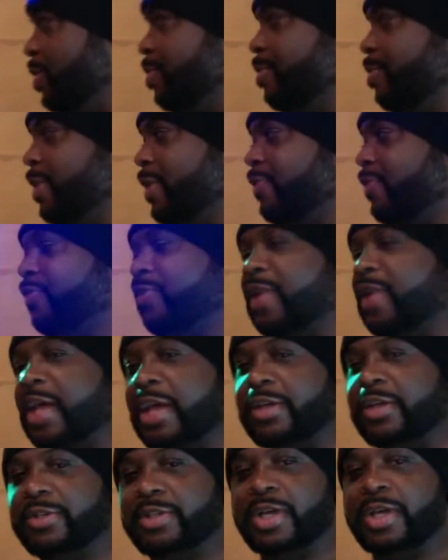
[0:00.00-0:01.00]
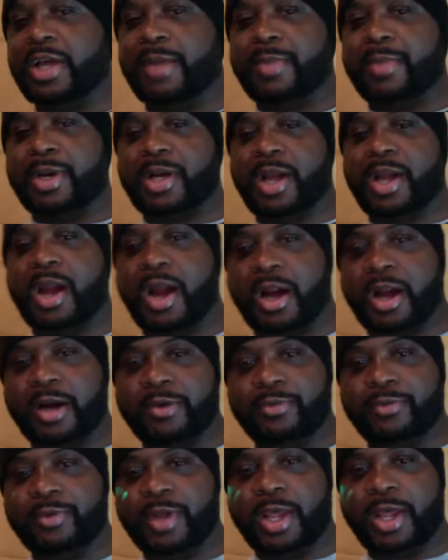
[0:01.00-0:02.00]
my flag, you see, I got my
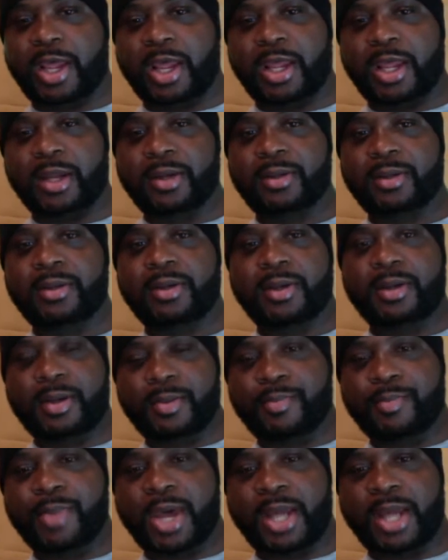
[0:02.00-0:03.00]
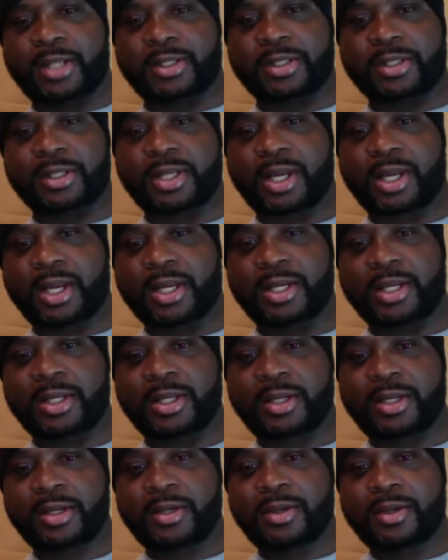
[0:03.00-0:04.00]
Carhartt flag on the bat today,
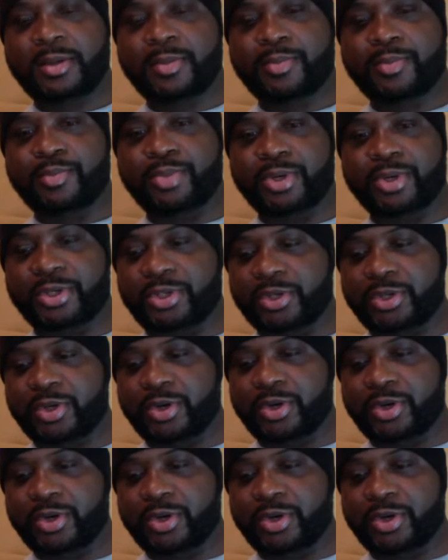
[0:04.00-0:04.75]
but it's